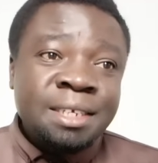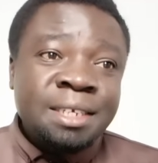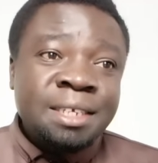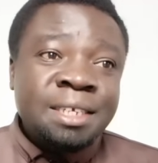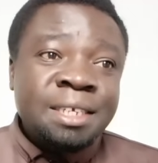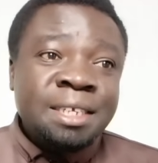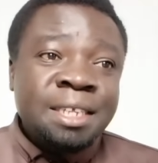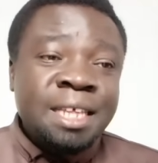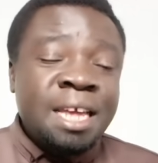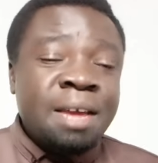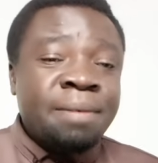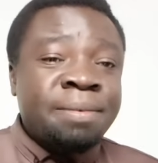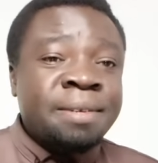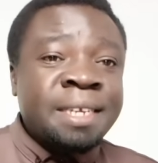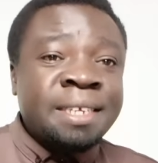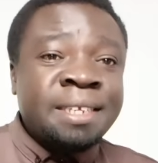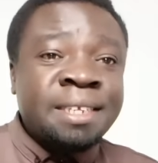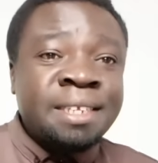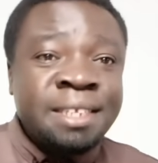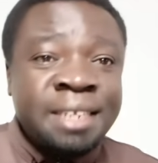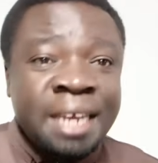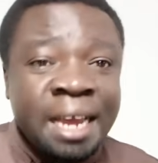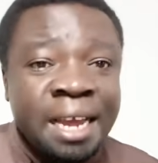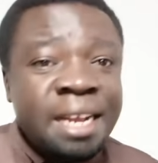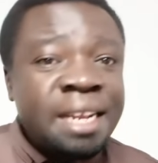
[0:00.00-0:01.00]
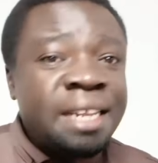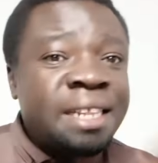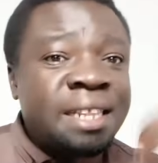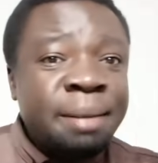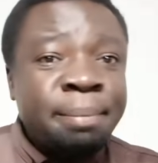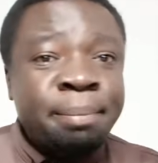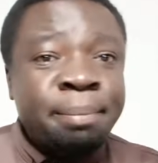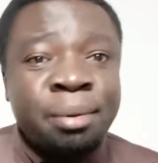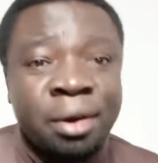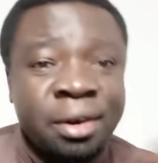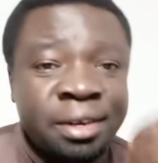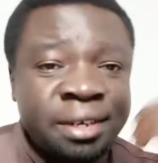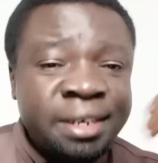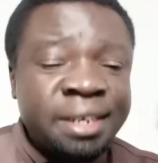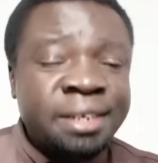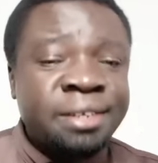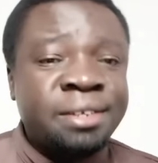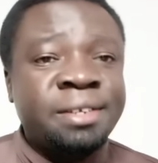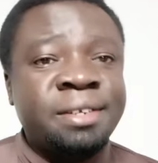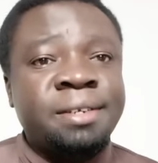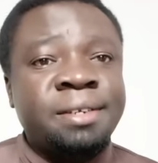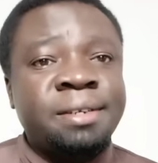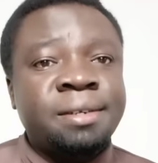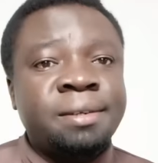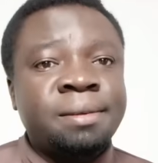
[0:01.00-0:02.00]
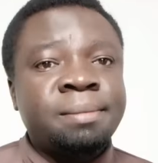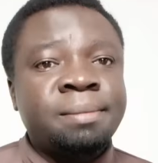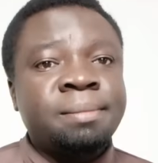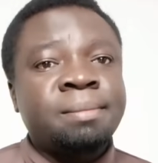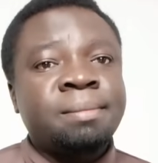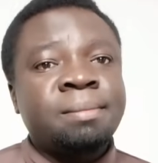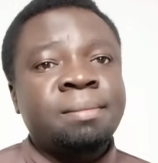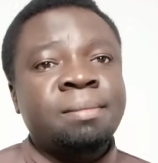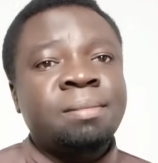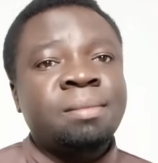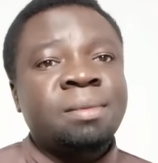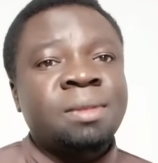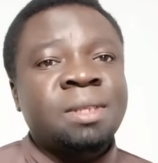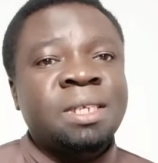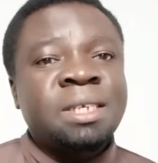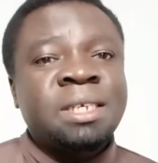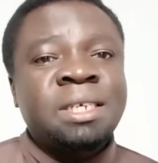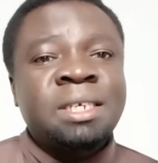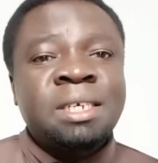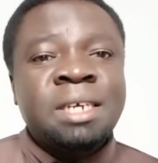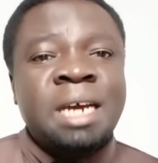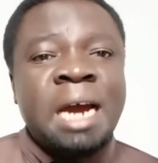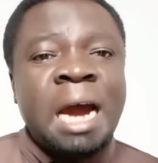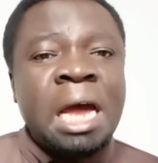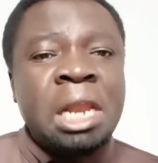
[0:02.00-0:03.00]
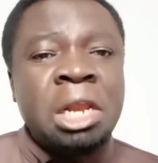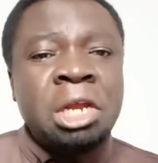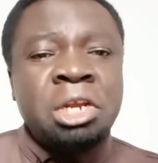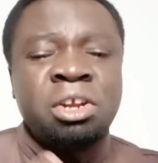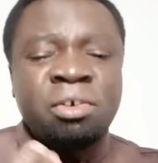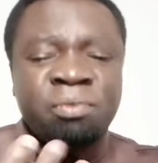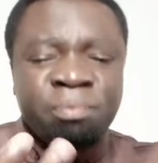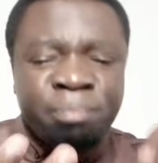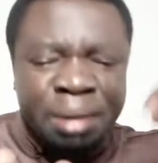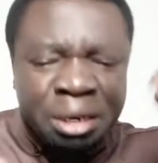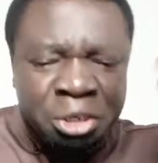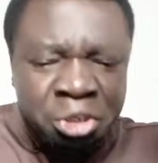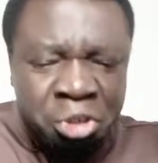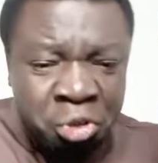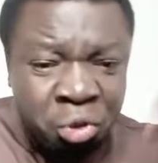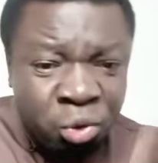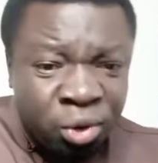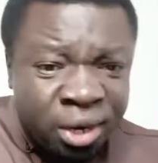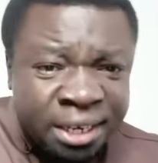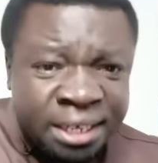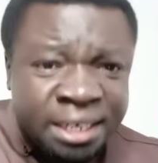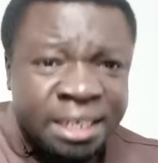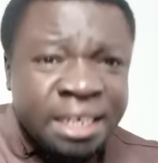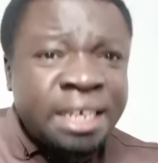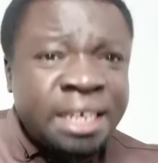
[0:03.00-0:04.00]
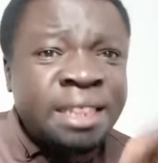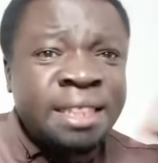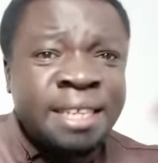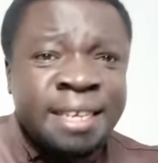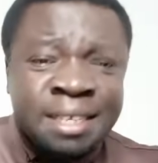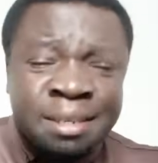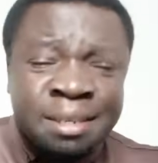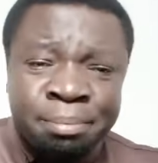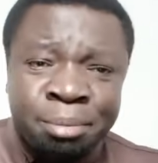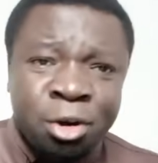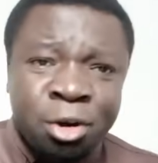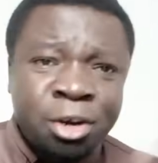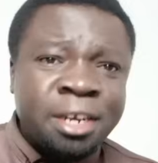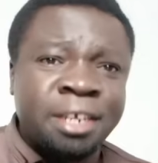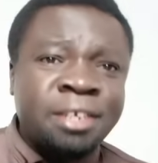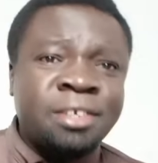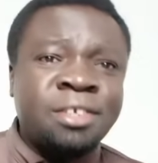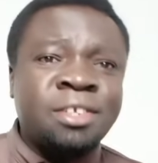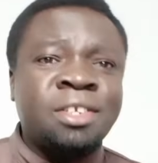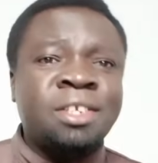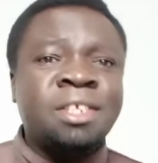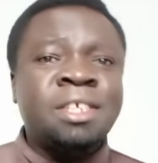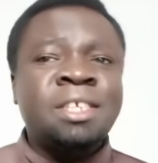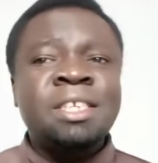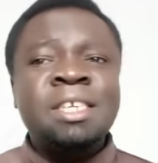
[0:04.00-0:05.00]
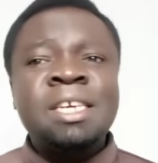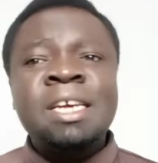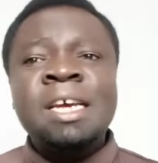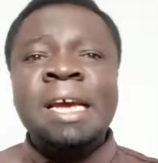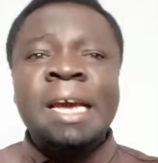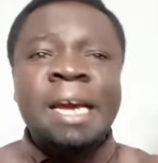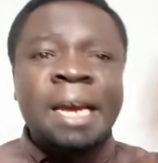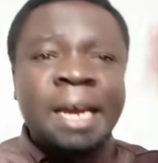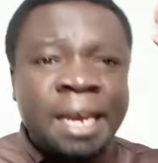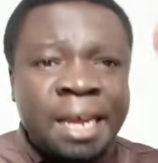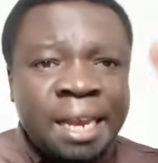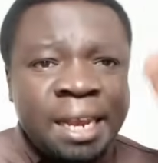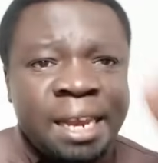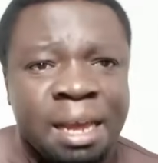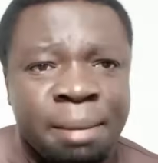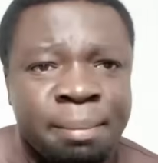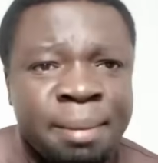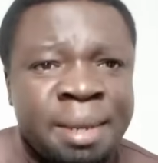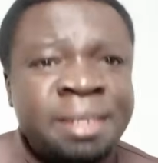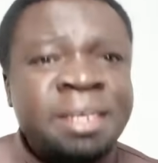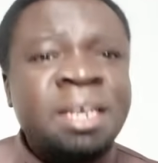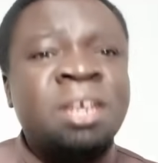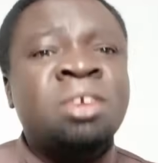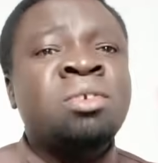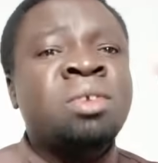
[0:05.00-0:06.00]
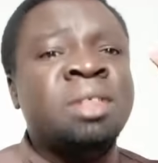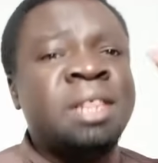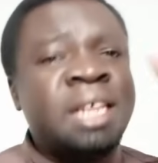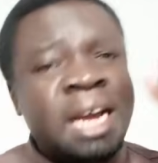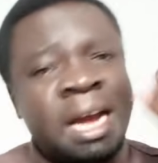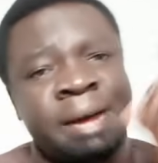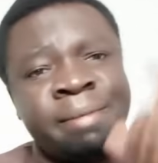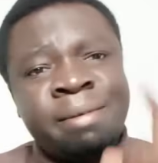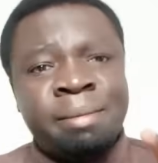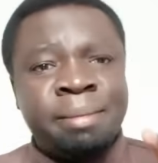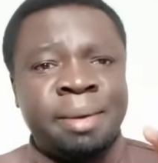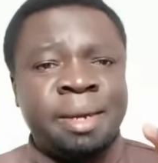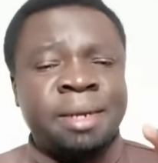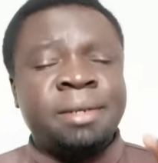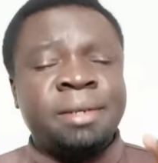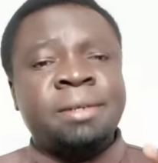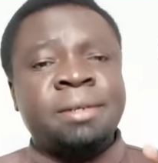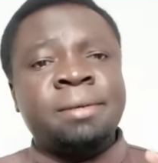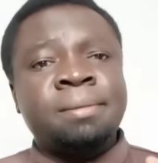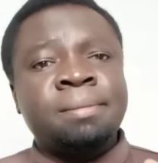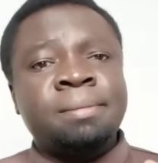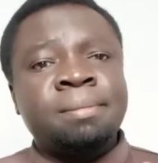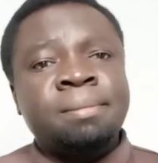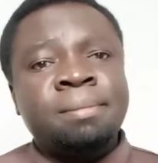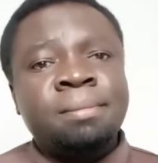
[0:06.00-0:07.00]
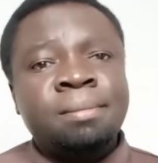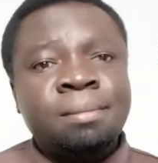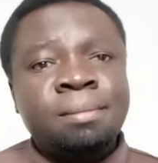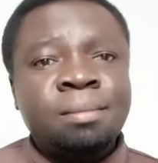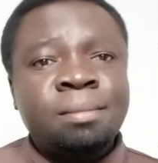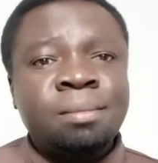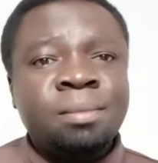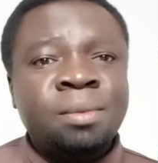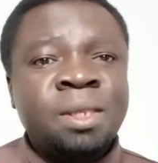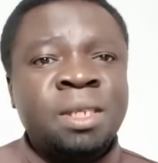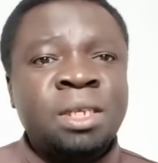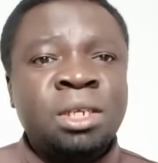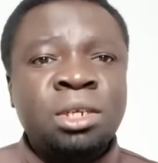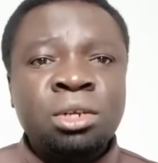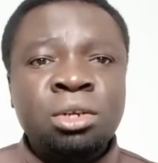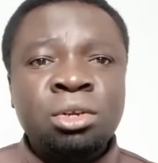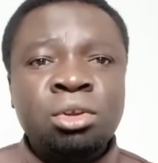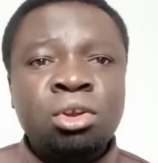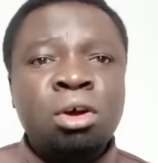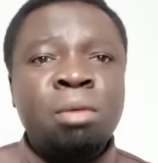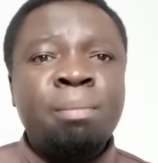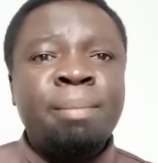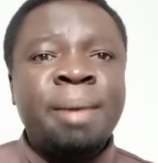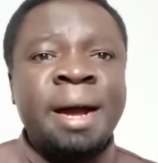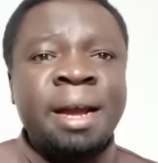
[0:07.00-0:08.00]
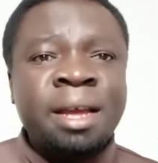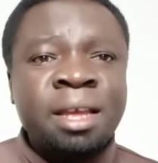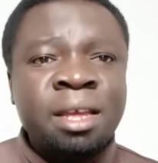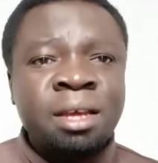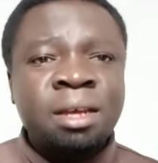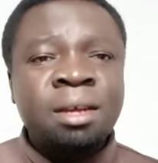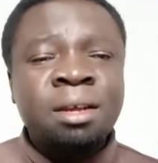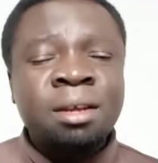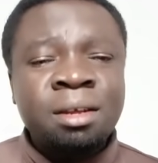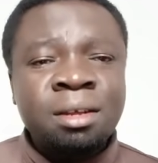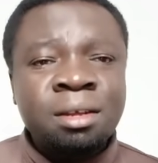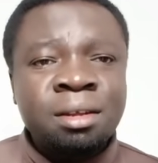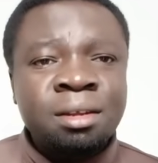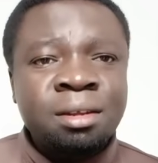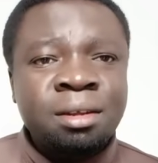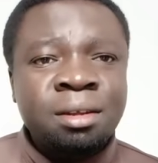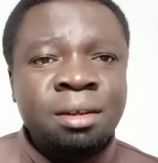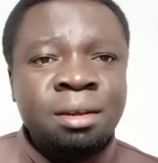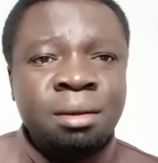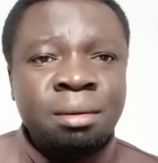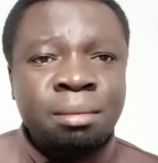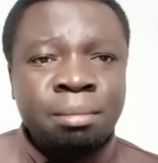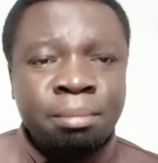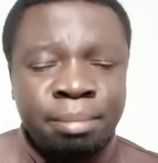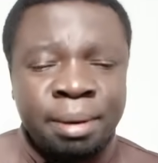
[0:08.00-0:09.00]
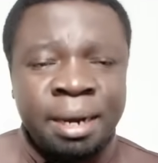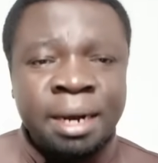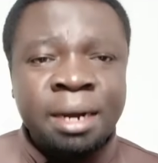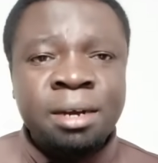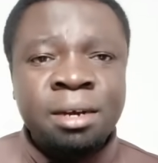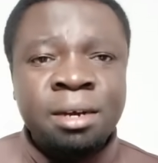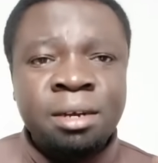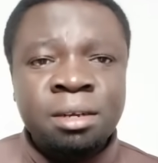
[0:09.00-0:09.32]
They have sustained the protest. A lot of maturity in this protest. Clear message to the government. No backing back.